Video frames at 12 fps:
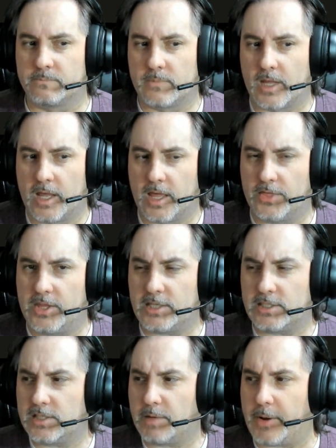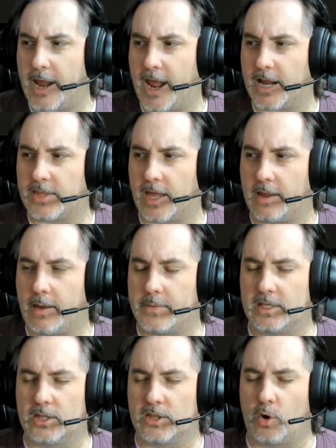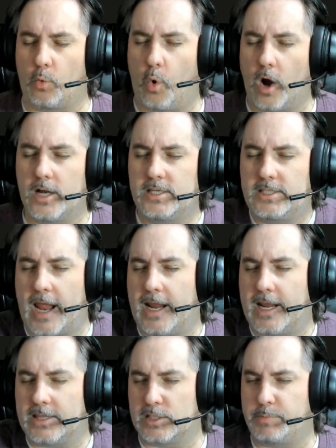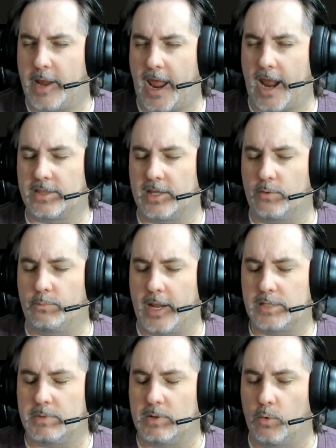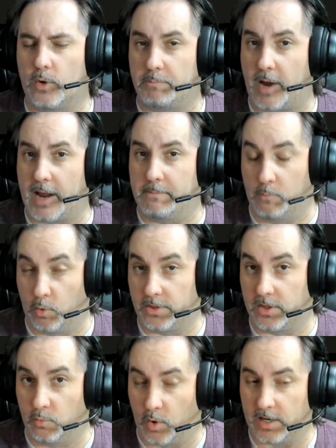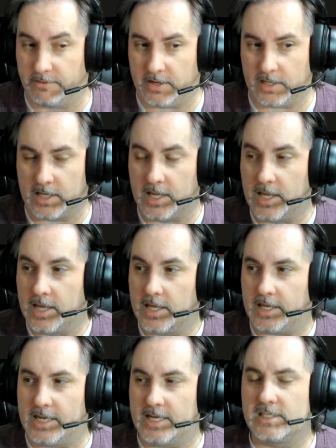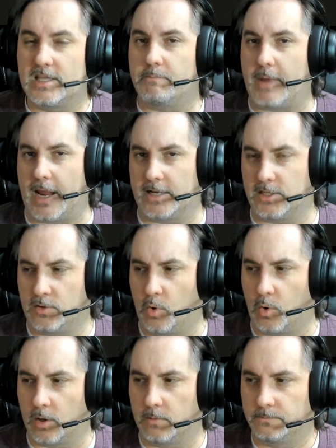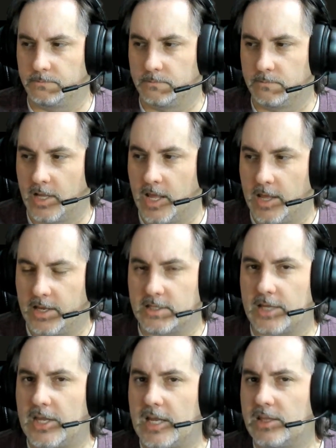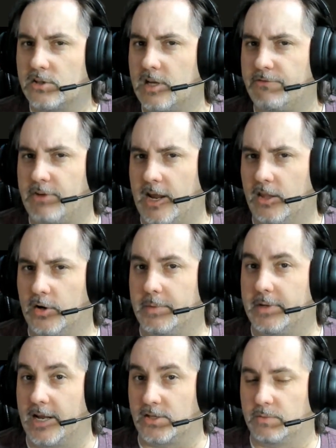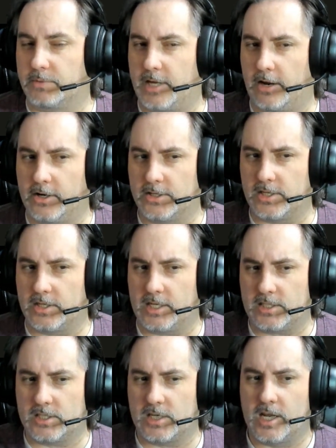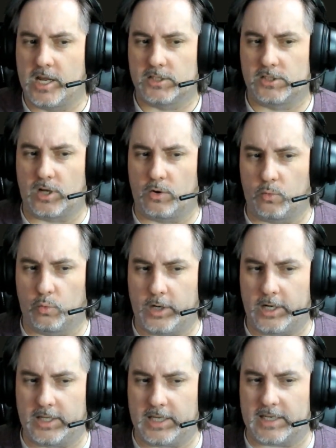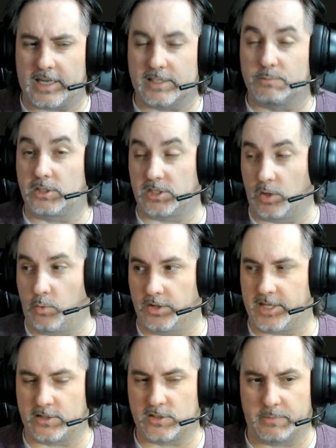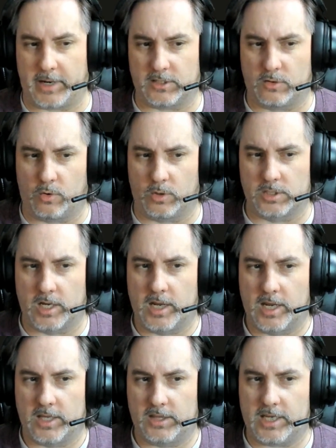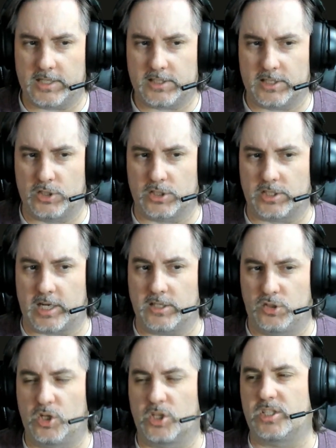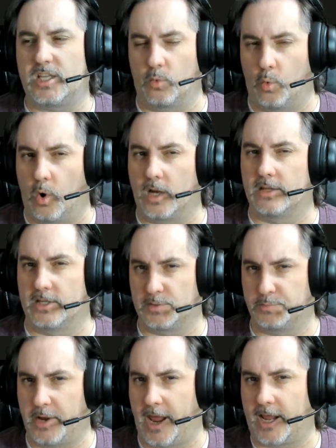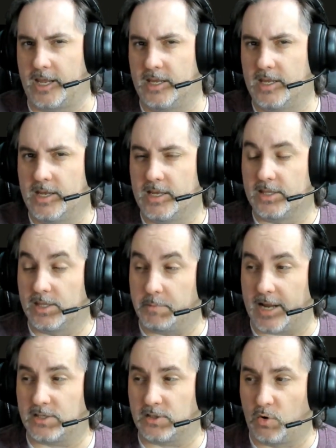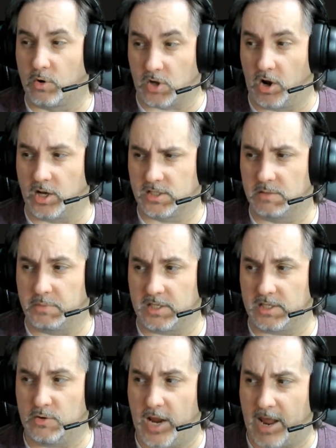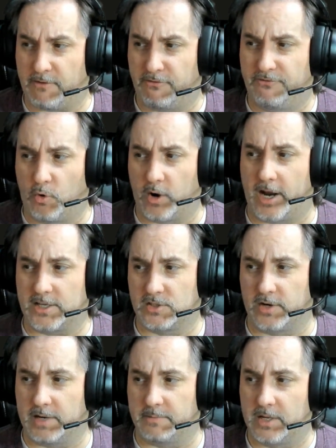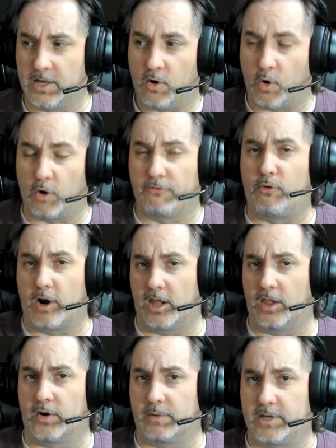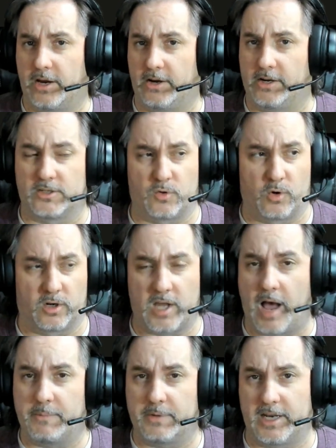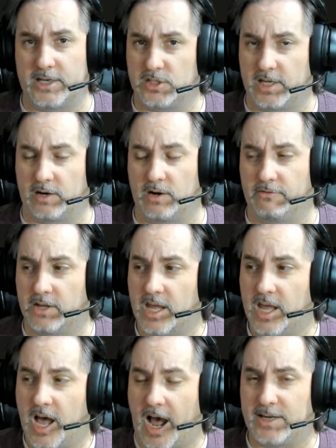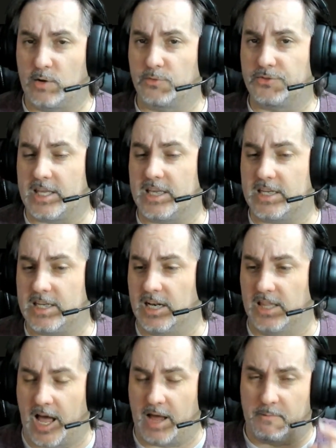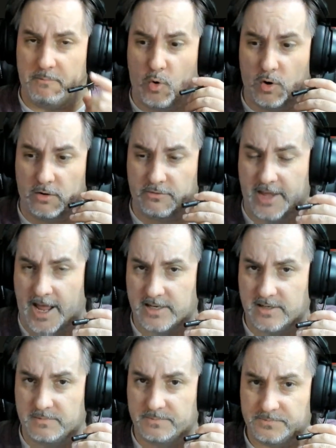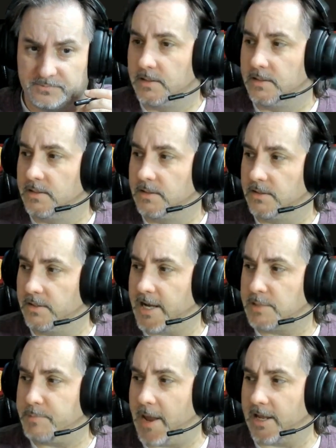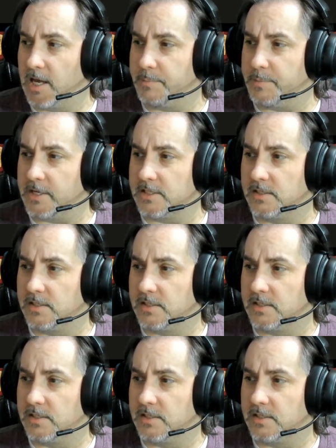this is a pack that, I mean, the one tank in this pack that makes me want to buy more than one of it is the Manticore. Because I think there's enough LRM and SRM carriers in this. So really, as much as I want the extra Manticores, this is just get one of this pack. The Manticore is awesome, but you have 4 SRM or 4 LRM carriers or a combination thereof. I don't think you need a lot more of that. The next pack up is